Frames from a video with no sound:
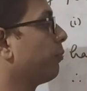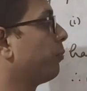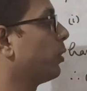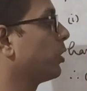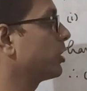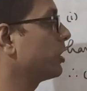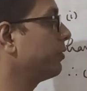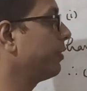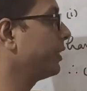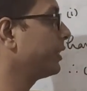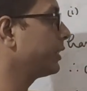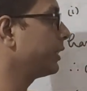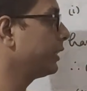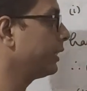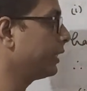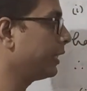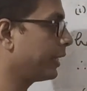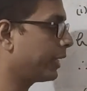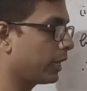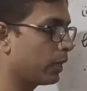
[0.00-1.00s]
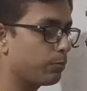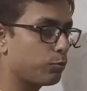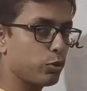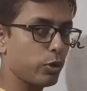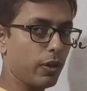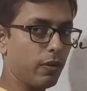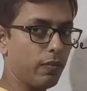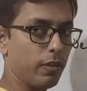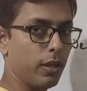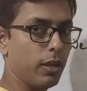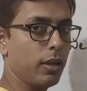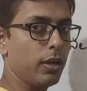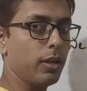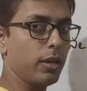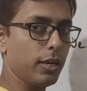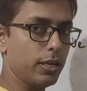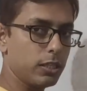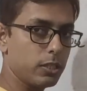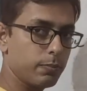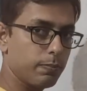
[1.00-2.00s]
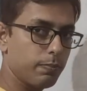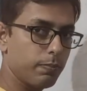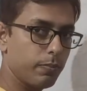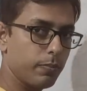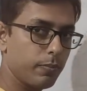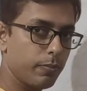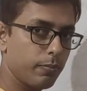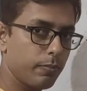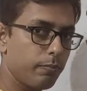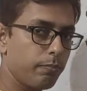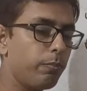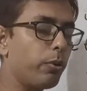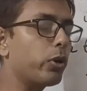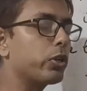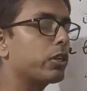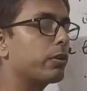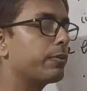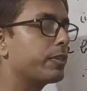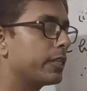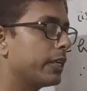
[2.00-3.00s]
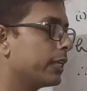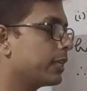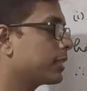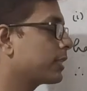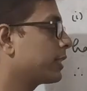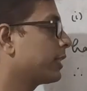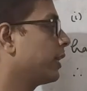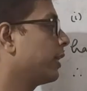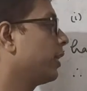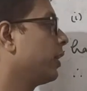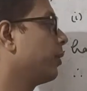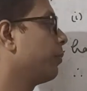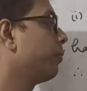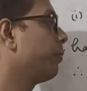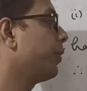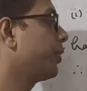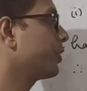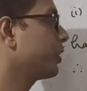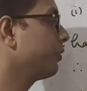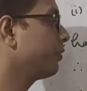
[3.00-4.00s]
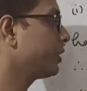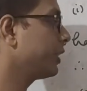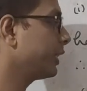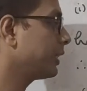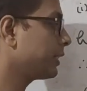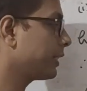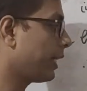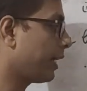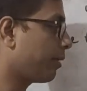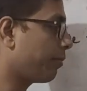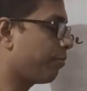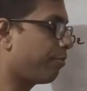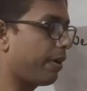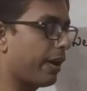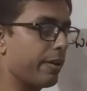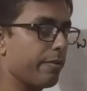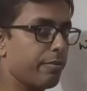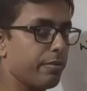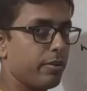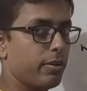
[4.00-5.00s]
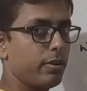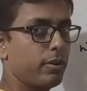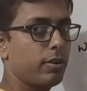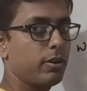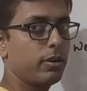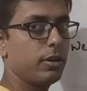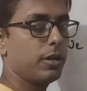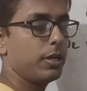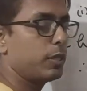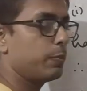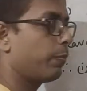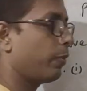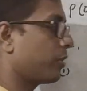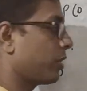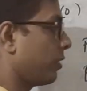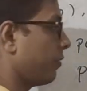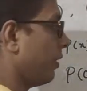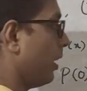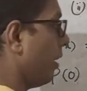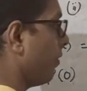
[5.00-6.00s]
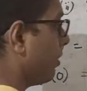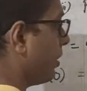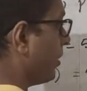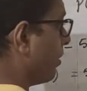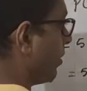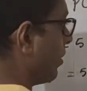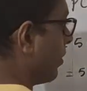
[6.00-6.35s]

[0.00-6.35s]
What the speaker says: Positive 18, negative 12 is positive 6. Positive 6 and 5 is positive 11.